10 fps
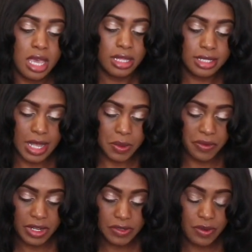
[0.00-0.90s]
This
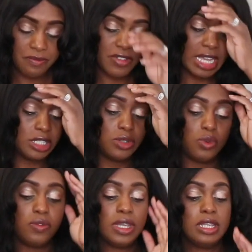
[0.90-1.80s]
outfit is from Fashion
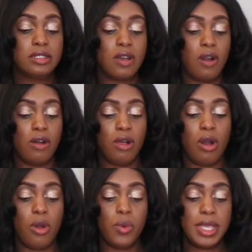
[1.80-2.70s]
Nova. It's called
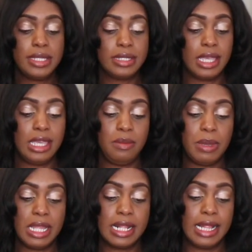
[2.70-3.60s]
Always Keep
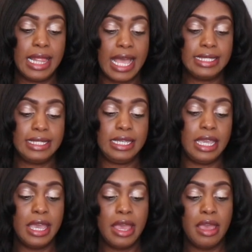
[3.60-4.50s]
It
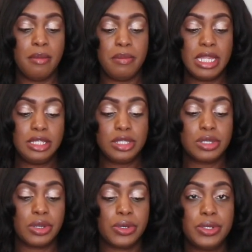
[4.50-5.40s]
Classy
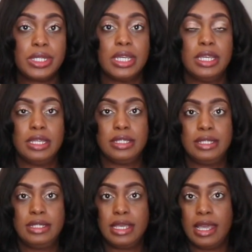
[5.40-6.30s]
mid-skirt
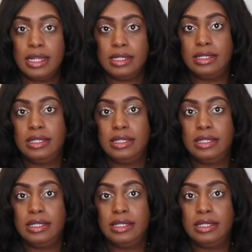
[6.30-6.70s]
set.